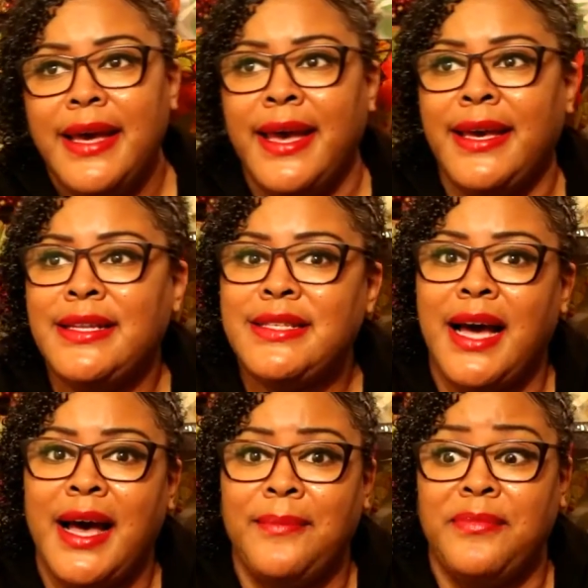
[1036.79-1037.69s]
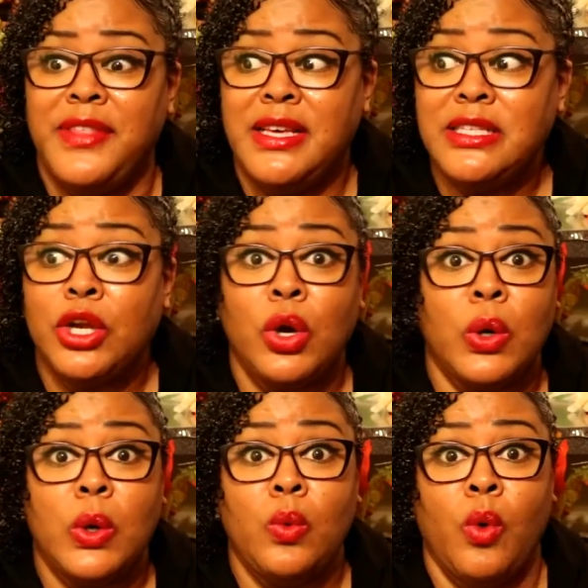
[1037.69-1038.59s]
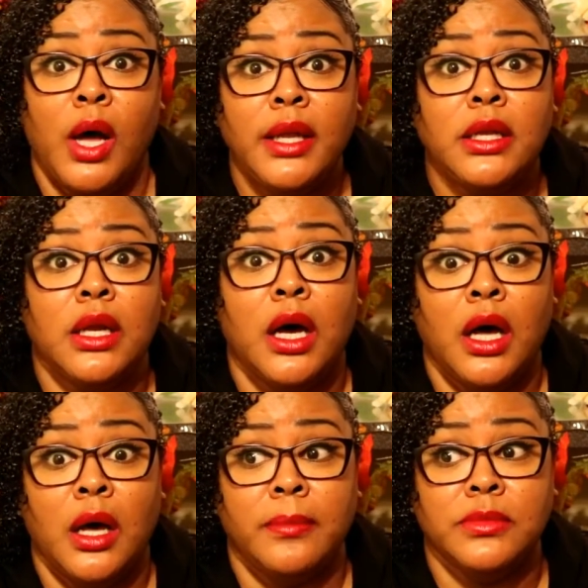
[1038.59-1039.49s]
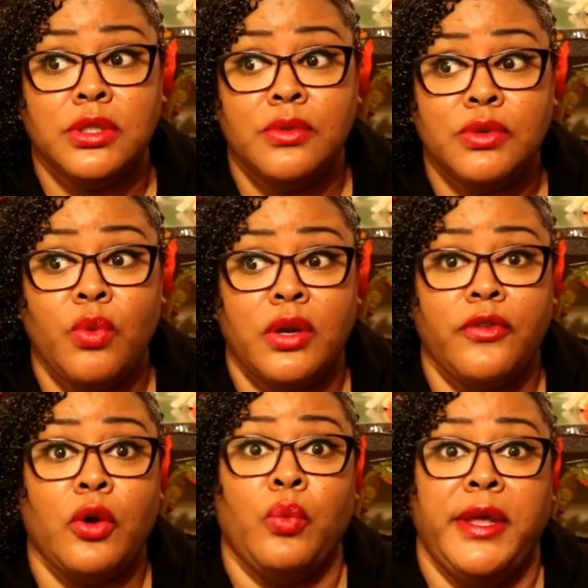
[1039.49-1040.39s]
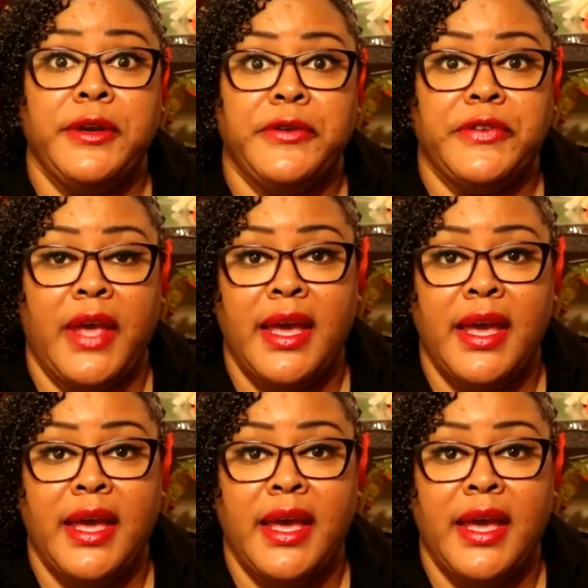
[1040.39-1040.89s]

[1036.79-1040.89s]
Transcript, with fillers: And um, this girl won, um, she was one of her winners.